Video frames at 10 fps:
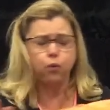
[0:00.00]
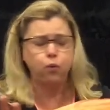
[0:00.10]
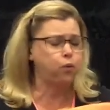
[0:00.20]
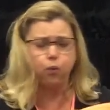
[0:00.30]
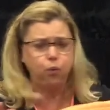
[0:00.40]

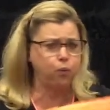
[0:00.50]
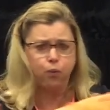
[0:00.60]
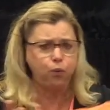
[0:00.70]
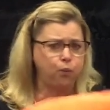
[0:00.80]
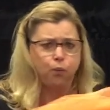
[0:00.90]

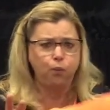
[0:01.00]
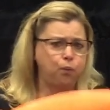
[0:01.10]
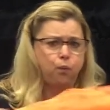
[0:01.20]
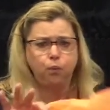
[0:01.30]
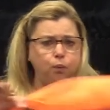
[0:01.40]

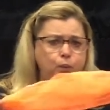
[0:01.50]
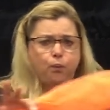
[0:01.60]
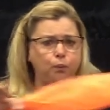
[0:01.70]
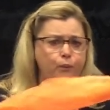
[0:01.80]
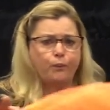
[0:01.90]
(no one is talking)